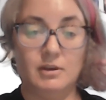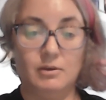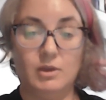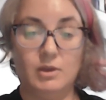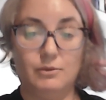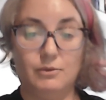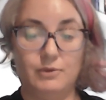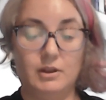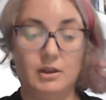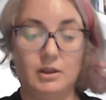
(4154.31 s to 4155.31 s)
We have
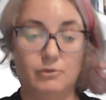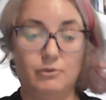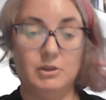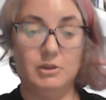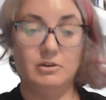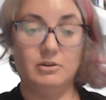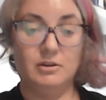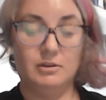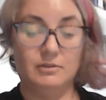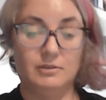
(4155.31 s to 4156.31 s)
a lot of
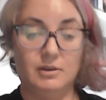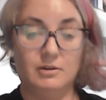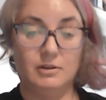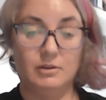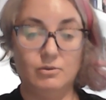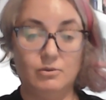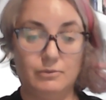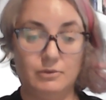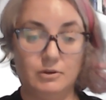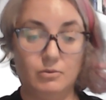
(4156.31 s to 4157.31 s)
materials there, and you are
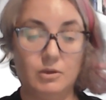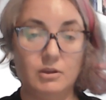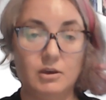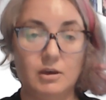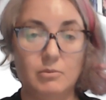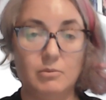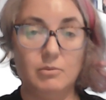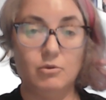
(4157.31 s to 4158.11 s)
very welcome.